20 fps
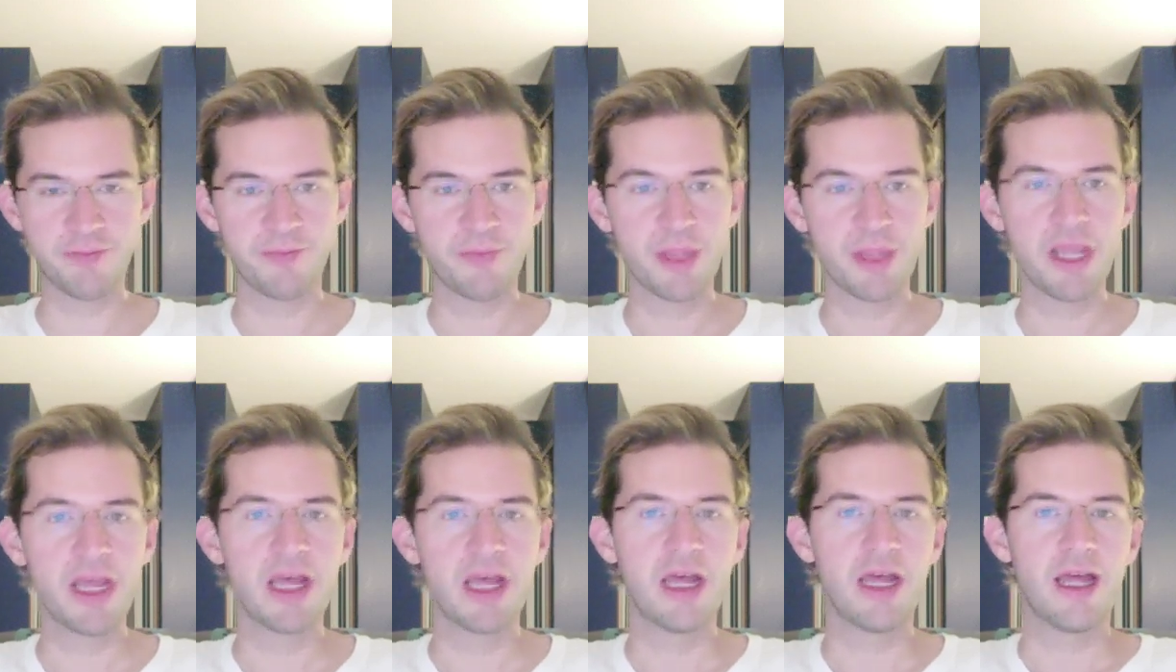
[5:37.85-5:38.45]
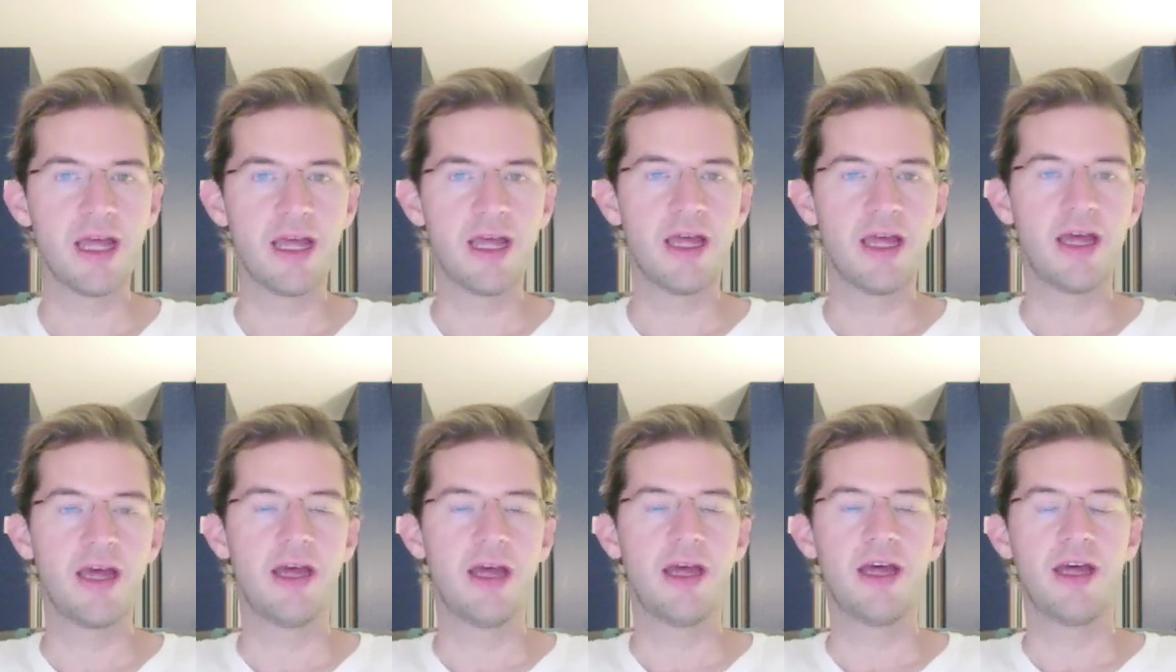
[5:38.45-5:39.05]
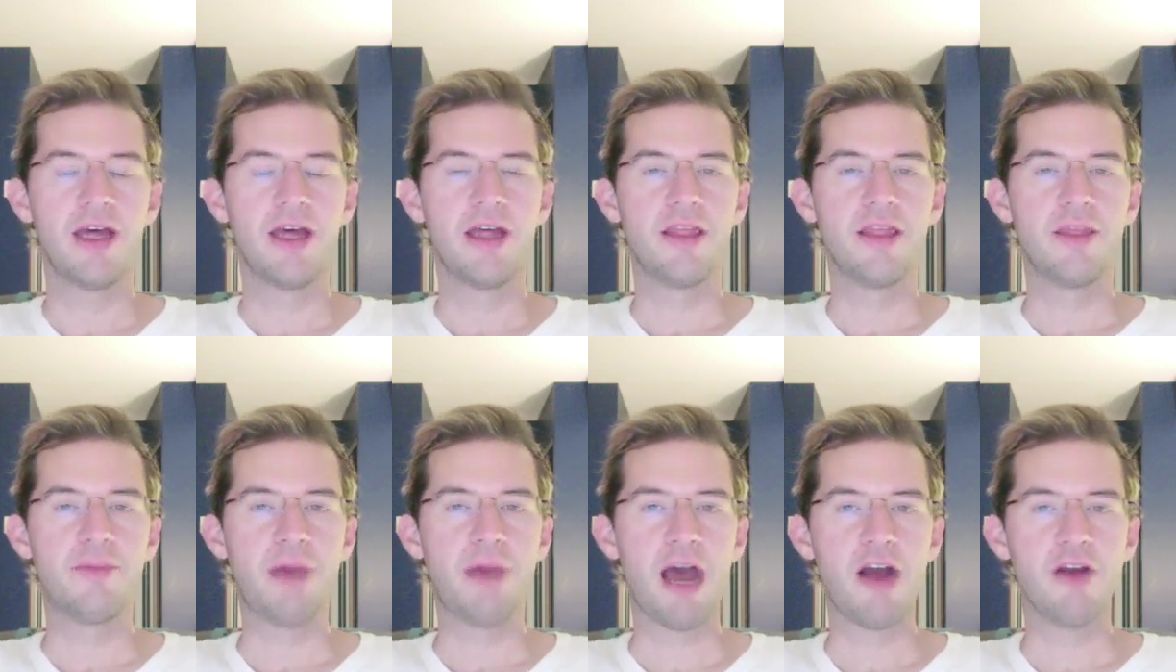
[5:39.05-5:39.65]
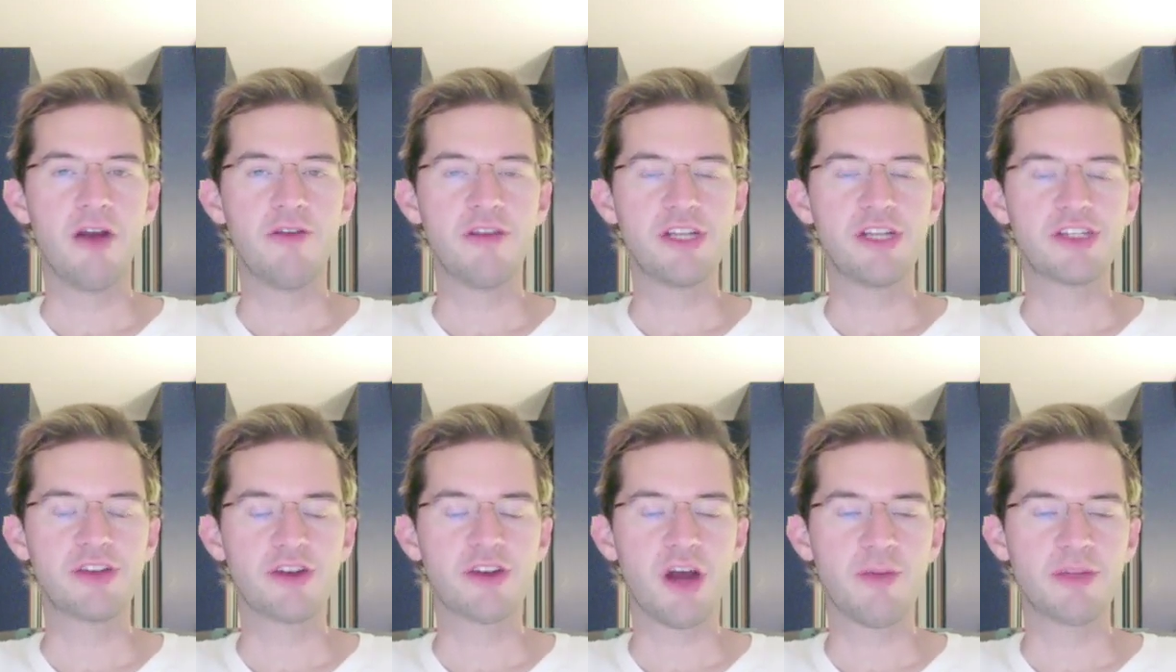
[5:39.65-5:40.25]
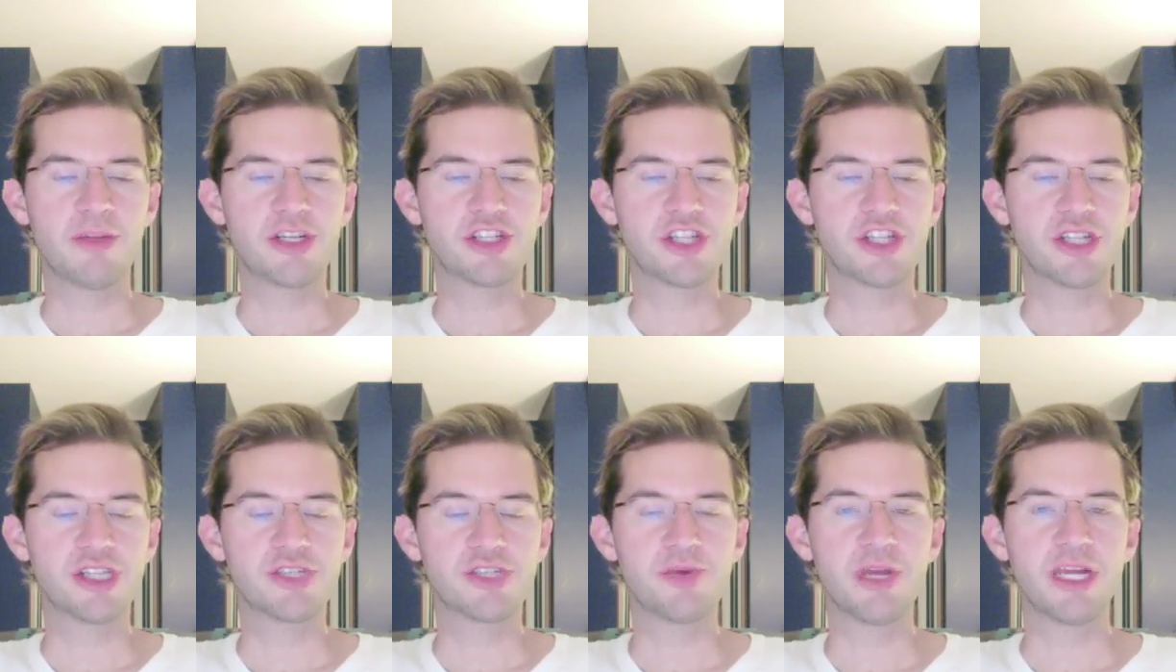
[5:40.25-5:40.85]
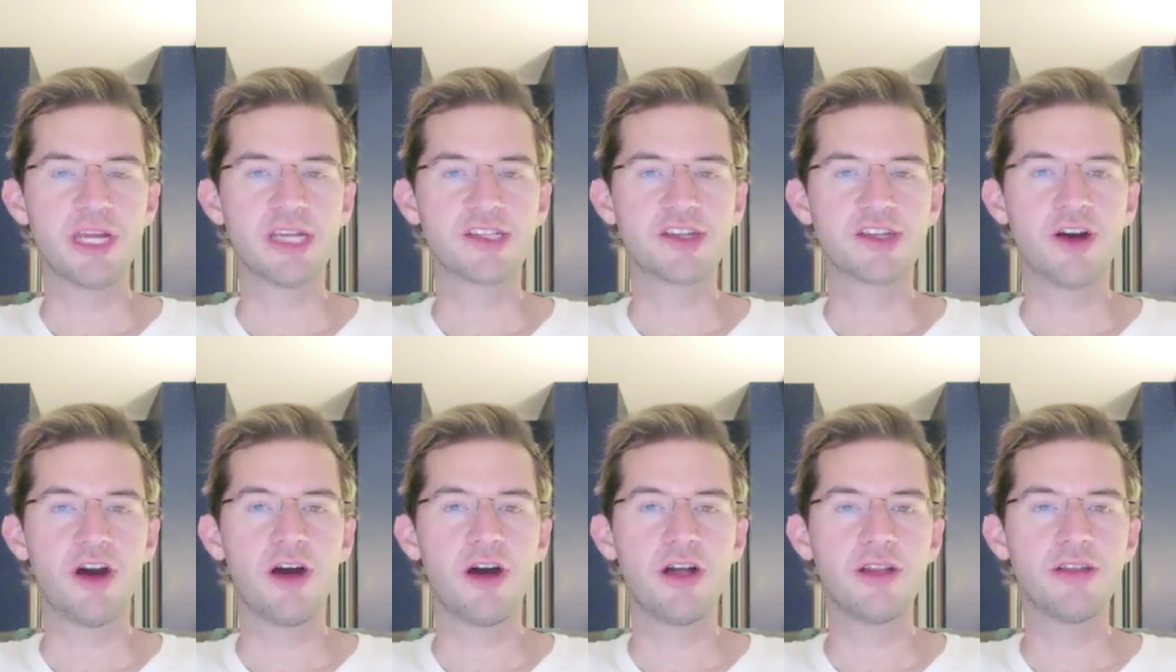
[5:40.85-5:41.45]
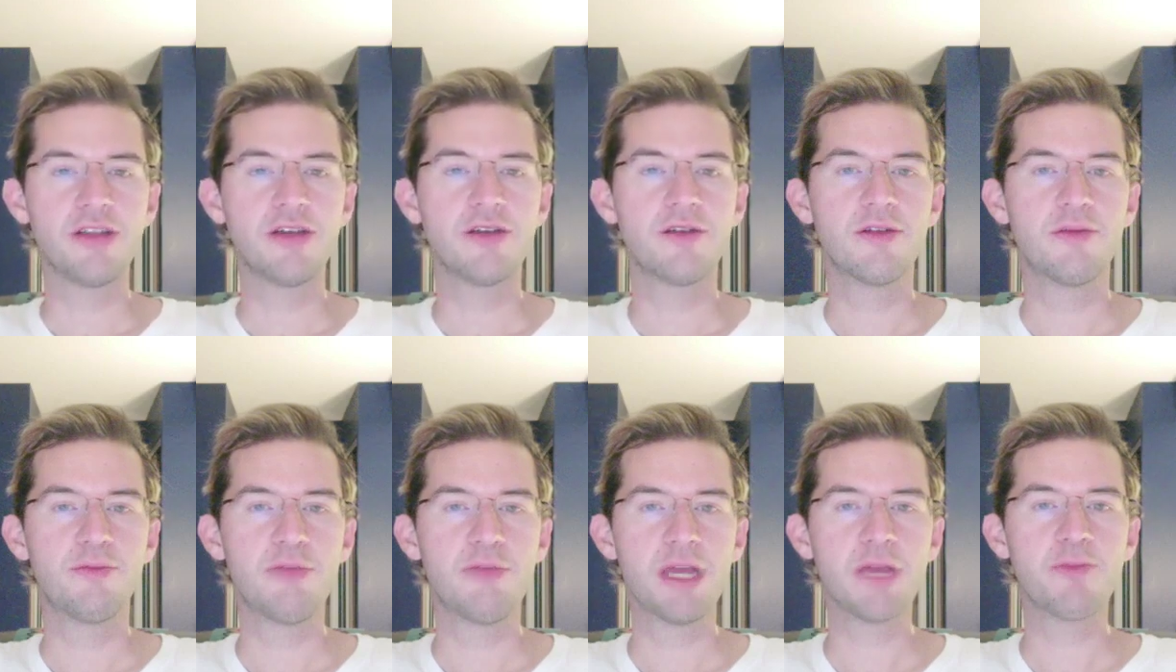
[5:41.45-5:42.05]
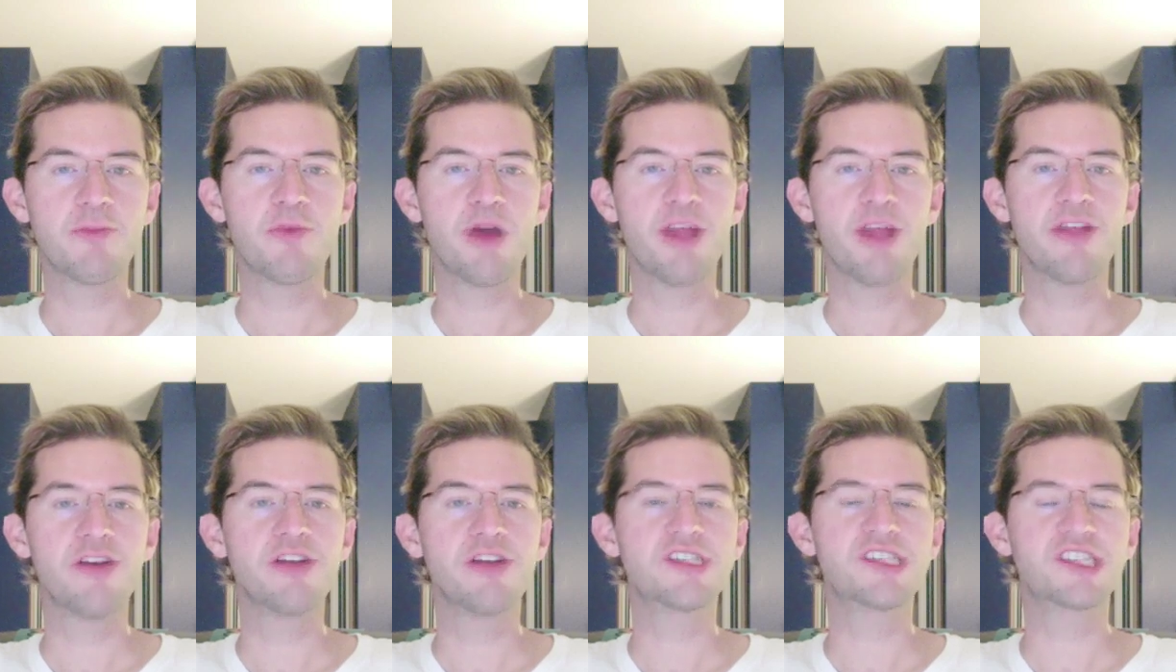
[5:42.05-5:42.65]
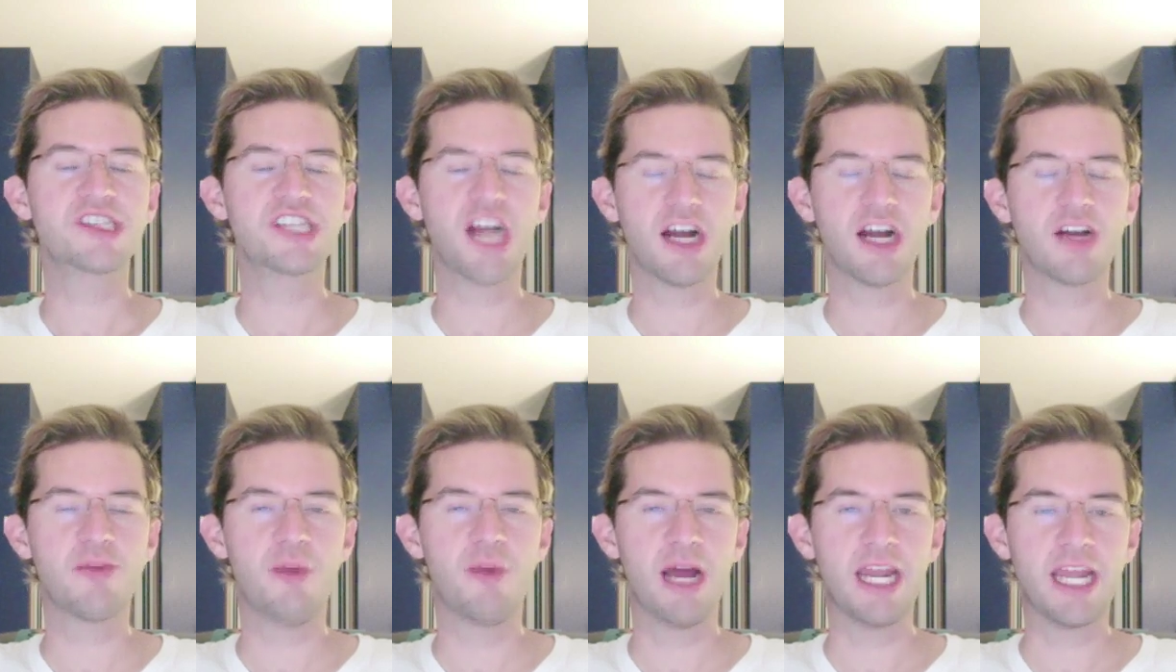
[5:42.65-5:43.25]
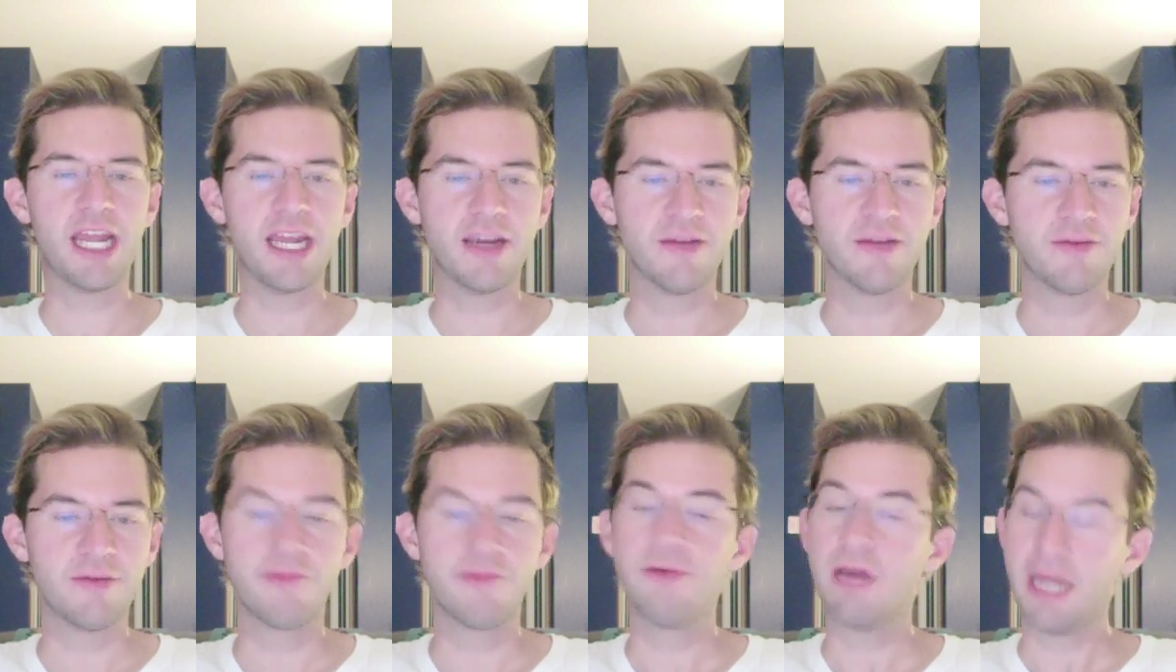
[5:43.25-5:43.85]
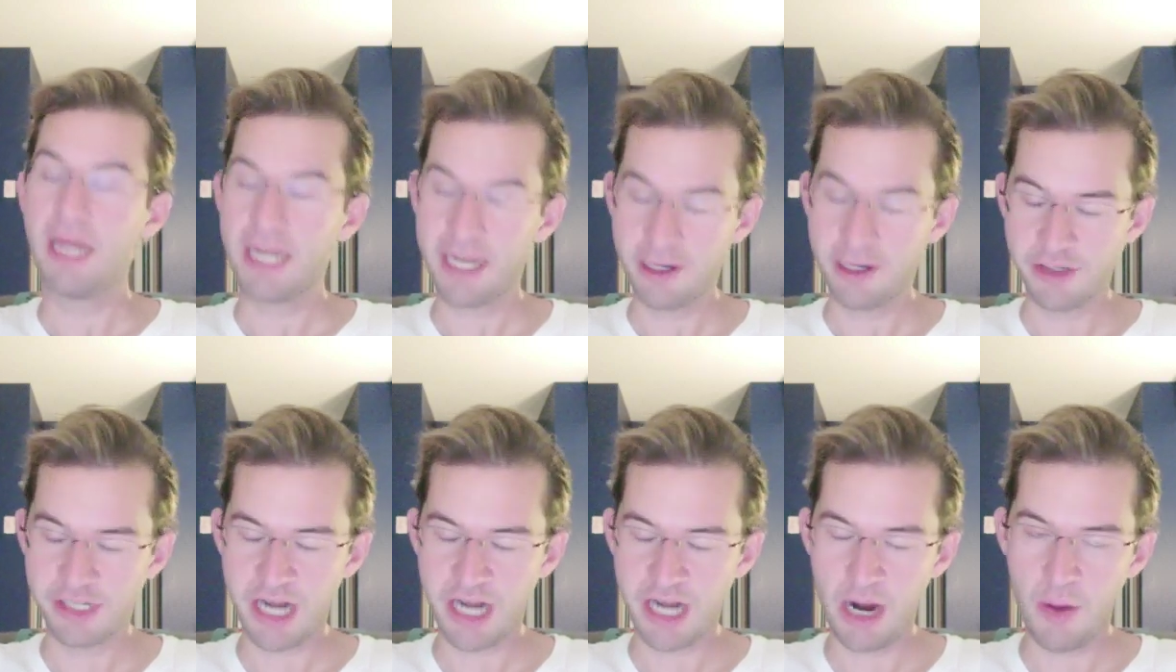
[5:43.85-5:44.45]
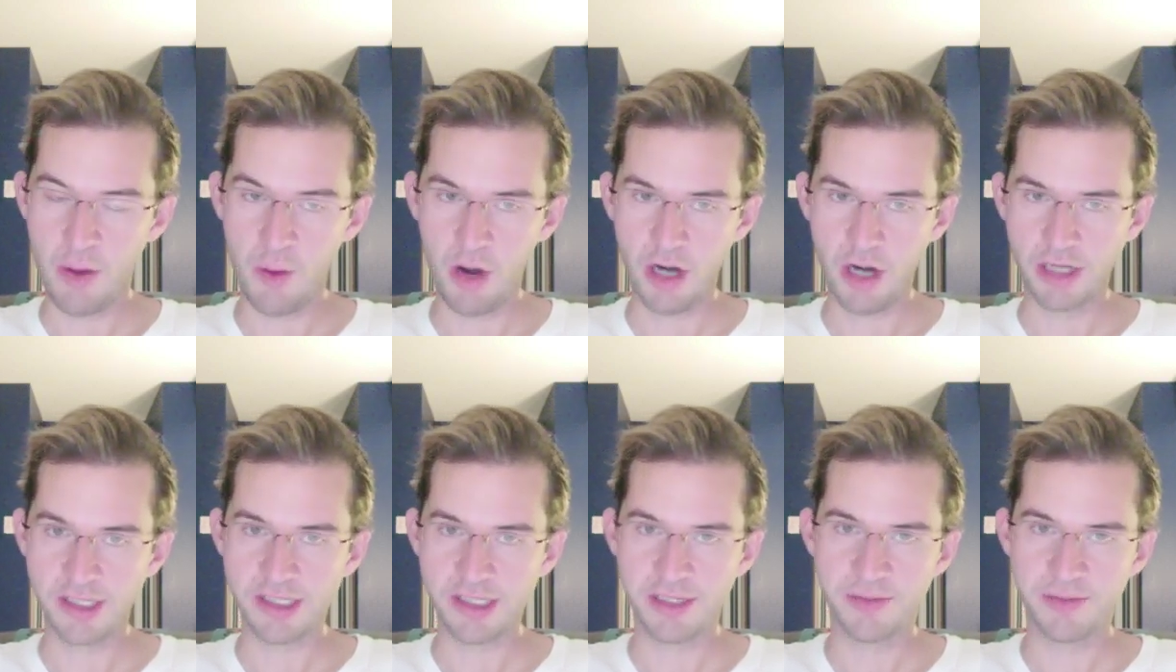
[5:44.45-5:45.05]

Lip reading: The Power Veto competition this week is called Big Brother Skunk Money. Here's how it works.